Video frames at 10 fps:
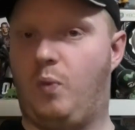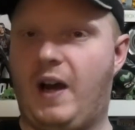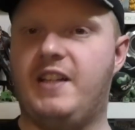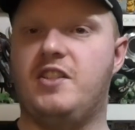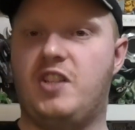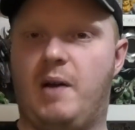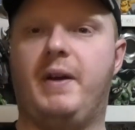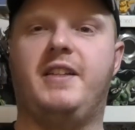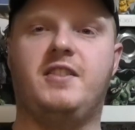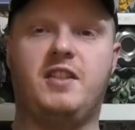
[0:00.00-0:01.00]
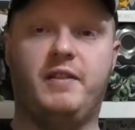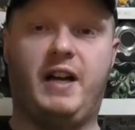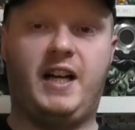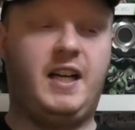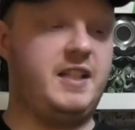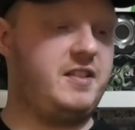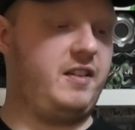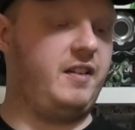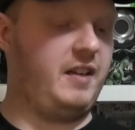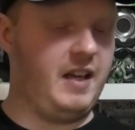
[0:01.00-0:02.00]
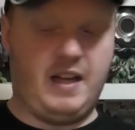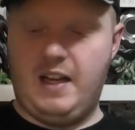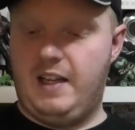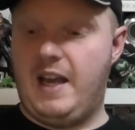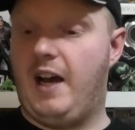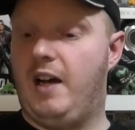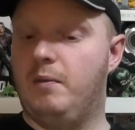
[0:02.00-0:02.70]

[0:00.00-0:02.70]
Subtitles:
way to Jabba to deliver Han. So yeah,